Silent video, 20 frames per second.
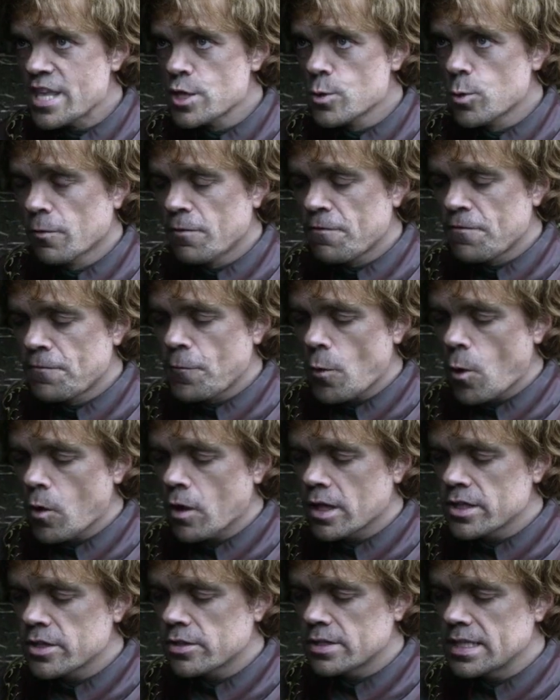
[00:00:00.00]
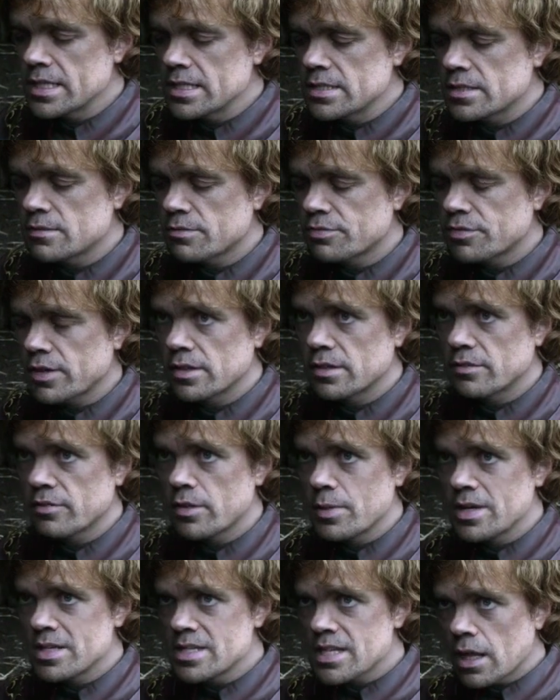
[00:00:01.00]
anyway, I think Rachel and I need to,
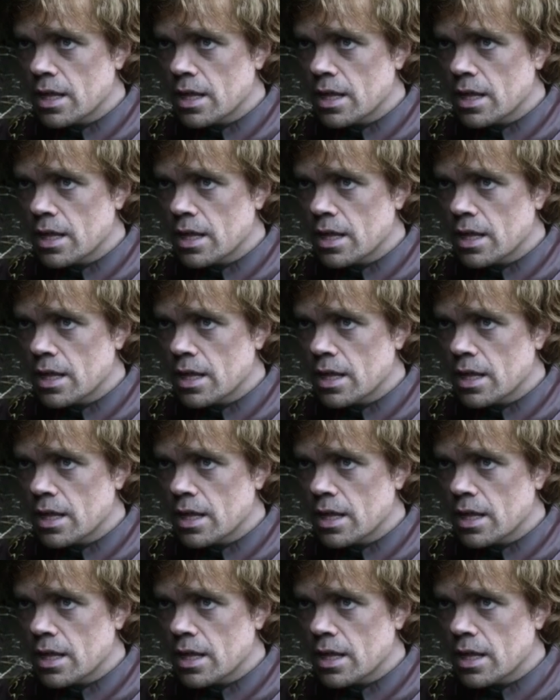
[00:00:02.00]
you know,